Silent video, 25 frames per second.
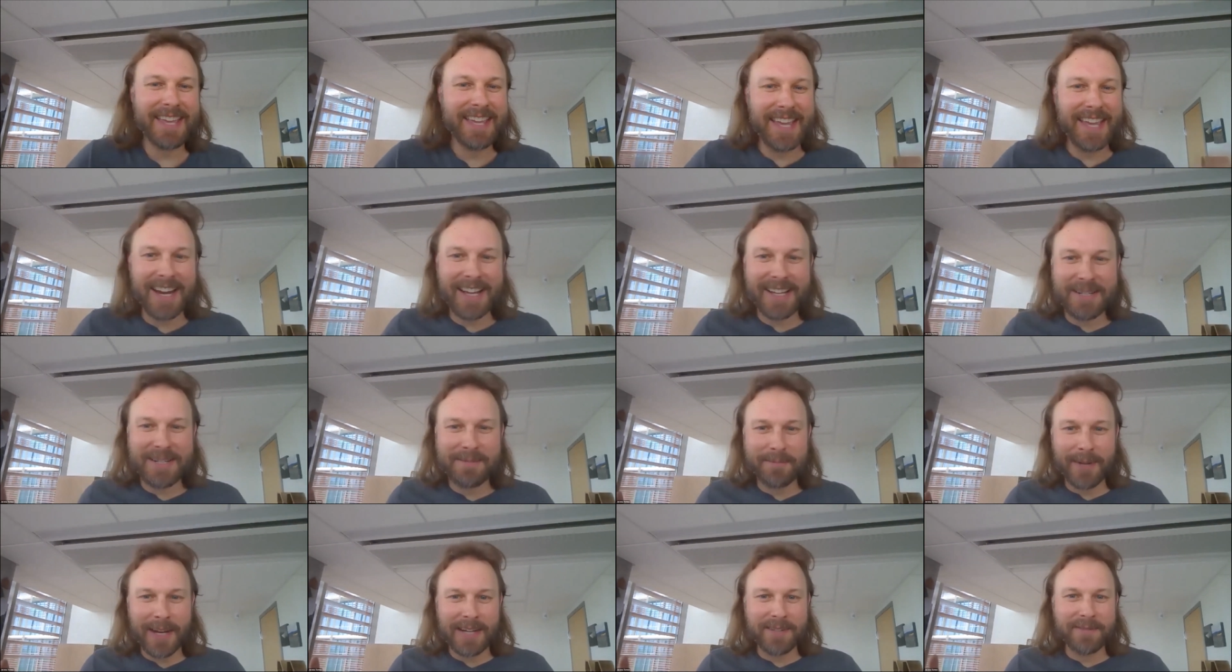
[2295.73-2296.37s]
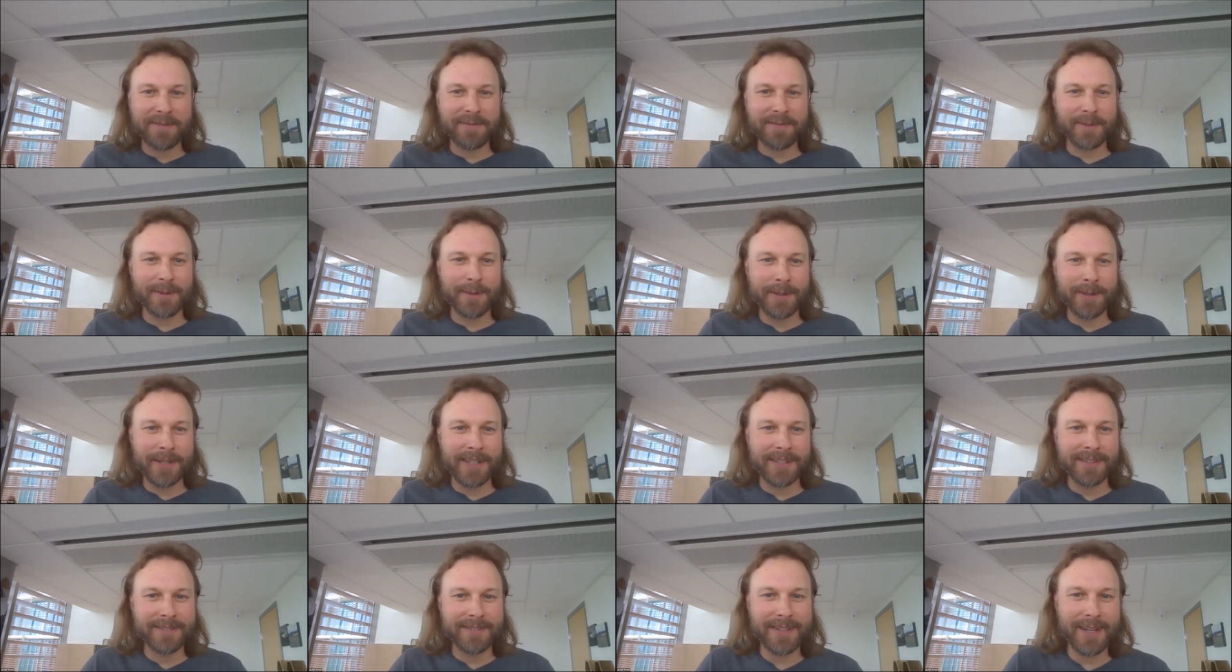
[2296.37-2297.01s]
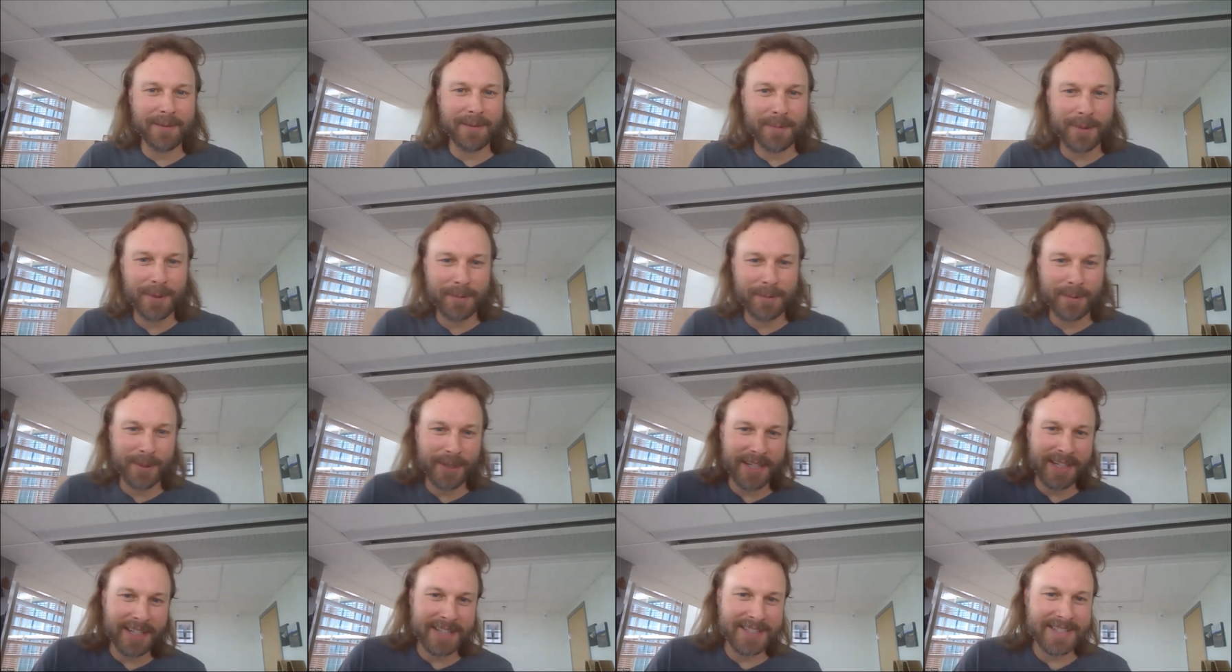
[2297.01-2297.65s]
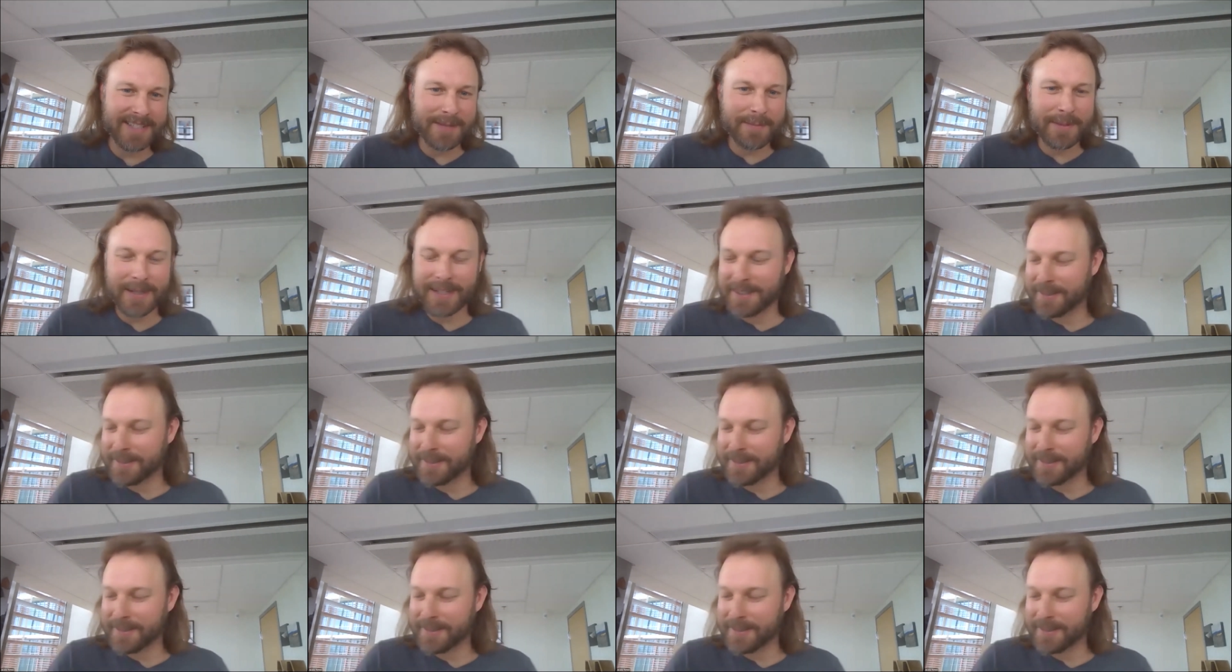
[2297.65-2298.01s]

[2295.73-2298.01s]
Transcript: Got to combine food and woodworking somehow.